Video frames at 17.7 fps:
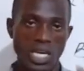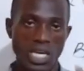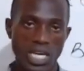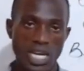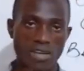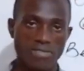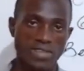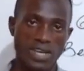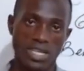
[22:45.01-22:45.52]

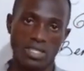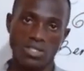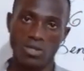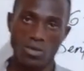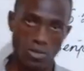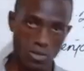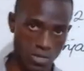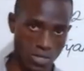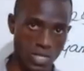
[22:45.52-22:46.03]
Graphite
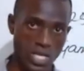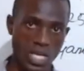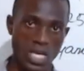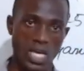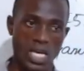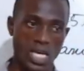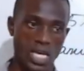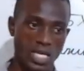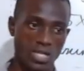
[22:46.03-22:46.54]
does.
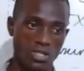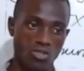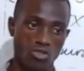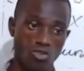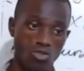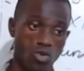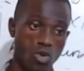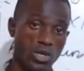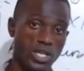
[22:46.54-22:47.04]
And
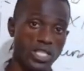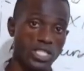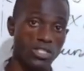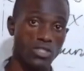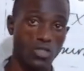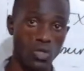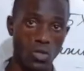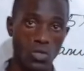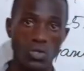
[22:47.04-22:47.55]
you already
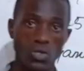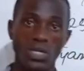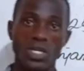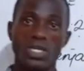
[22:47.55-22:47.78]
know.